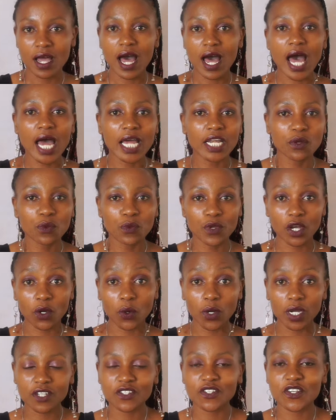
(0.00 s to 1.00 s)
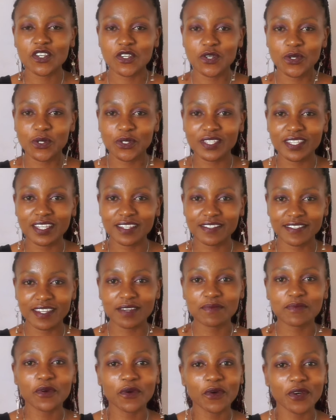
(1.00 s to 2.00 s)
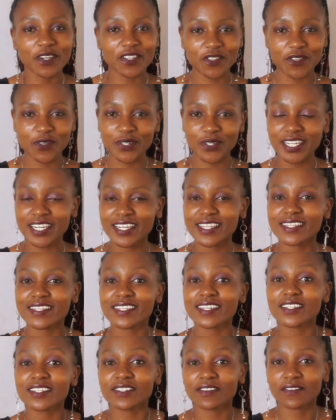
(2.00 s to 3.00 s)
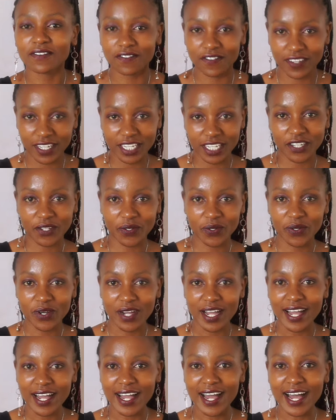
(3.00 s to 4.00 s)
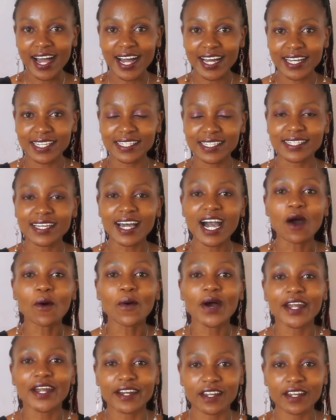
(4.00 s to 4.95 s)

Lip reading: and we are going to use the same question in this video as our